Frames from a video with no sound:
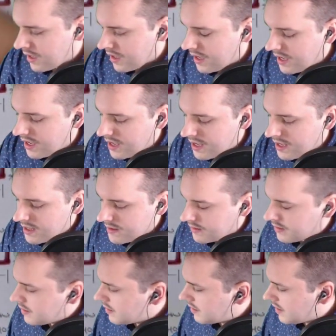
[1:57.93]
And
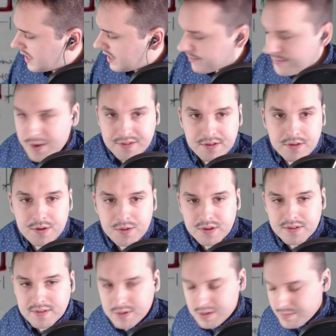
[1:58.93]
I am also
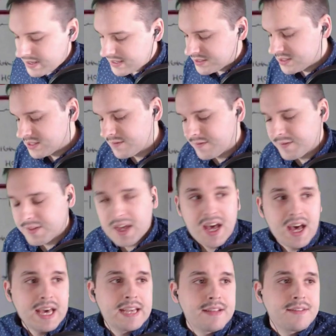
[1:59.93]
doing some dimensions for the
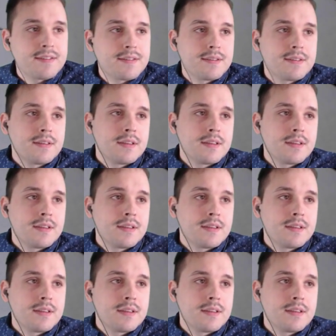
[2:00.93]
height.